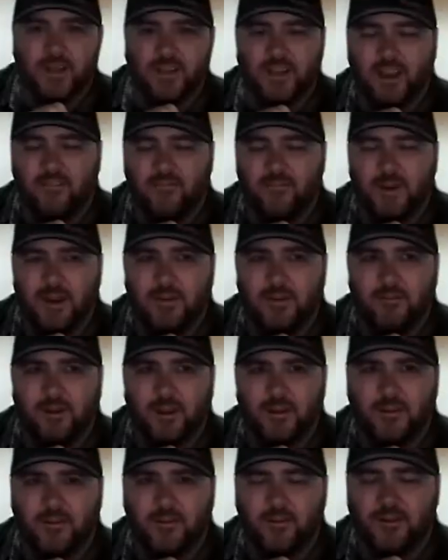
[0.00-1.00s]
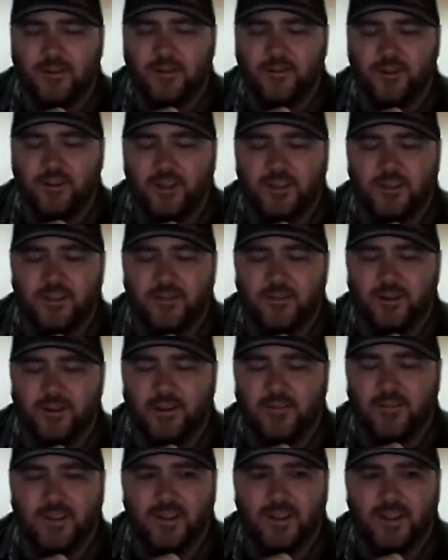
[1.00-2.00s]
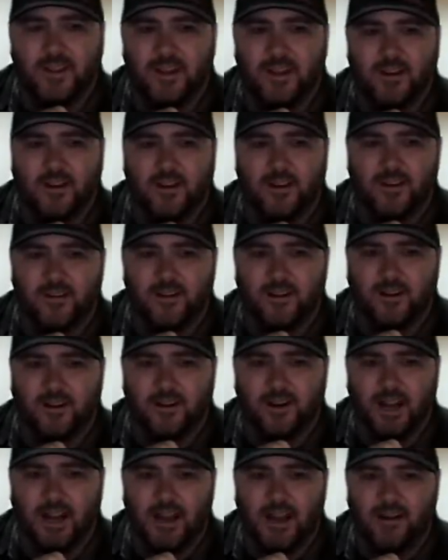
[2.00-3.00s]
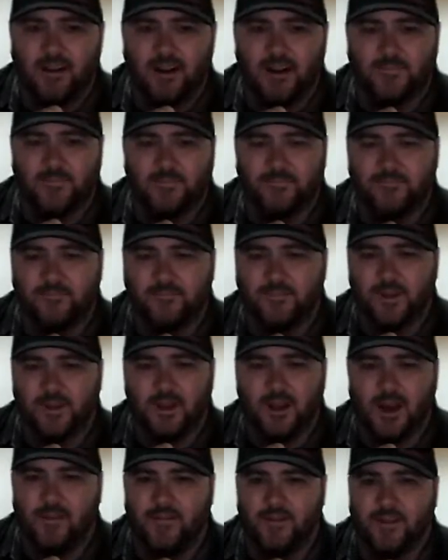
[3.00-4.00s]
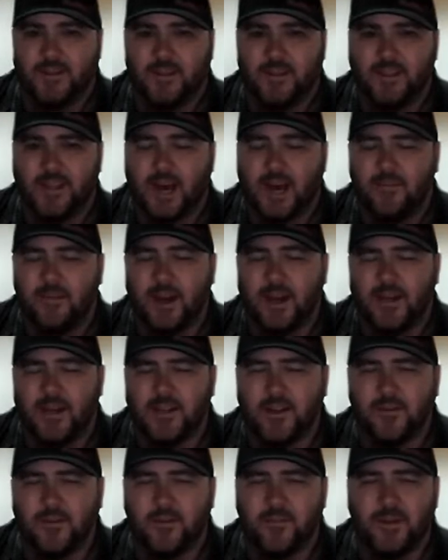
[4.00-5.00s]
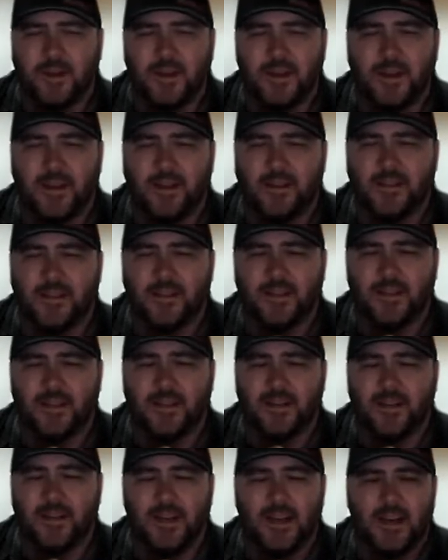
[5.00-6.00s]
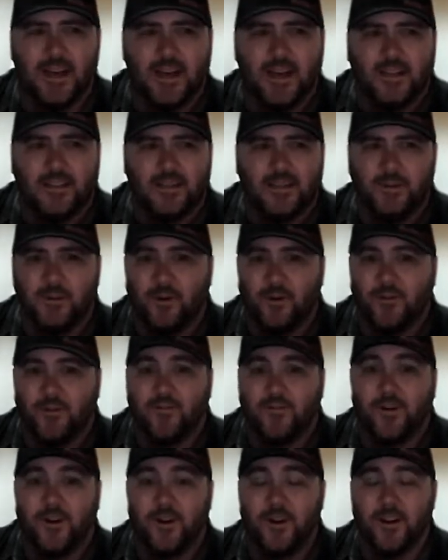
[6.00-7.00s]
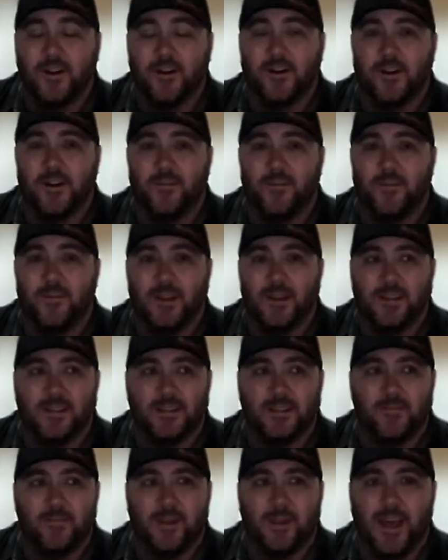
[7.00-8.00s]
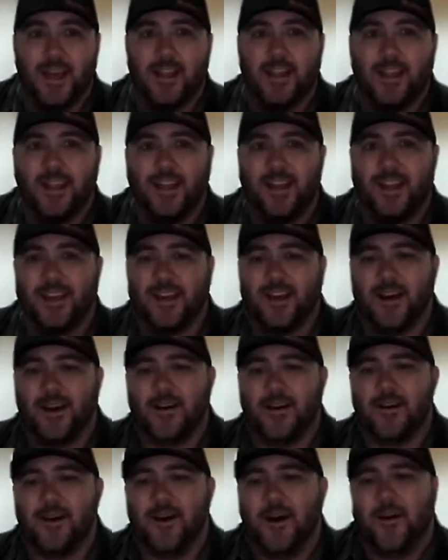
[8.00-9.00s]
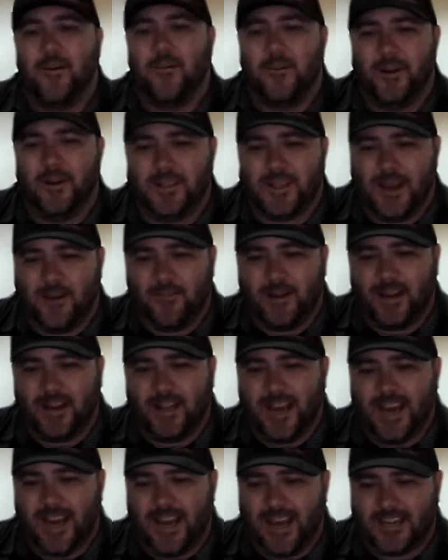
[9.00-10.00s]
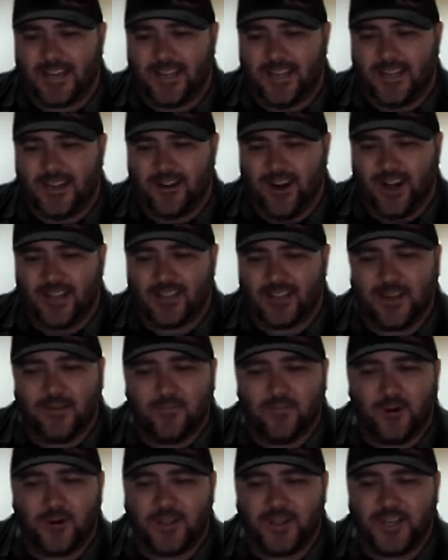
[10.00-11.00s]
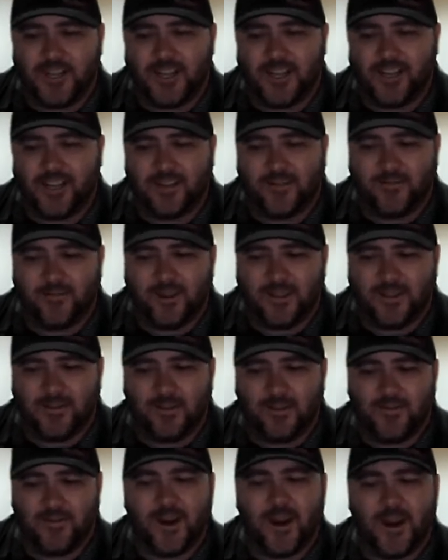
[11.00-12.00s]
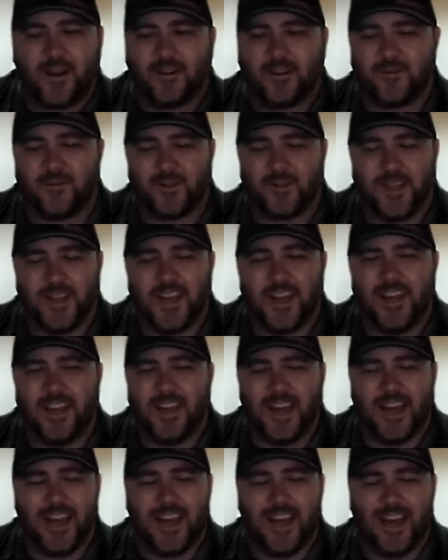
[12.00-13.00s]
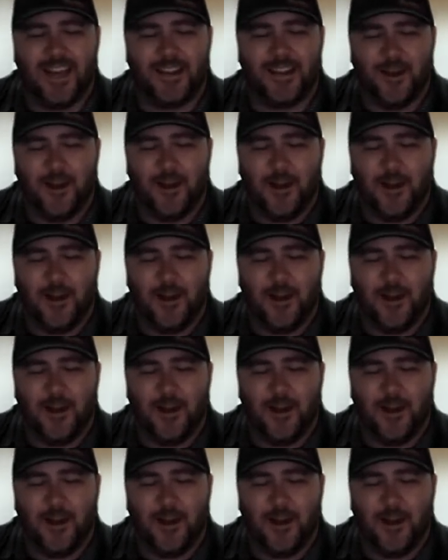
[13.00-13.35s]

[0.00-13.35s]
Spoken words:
I've met while doing jiu-jitsu and everything are obviously top-notch human beings, and some of the more funnier human beings on the planet. Like one time we had a guy actually translate Portuguese of what some of the fighters were saying, and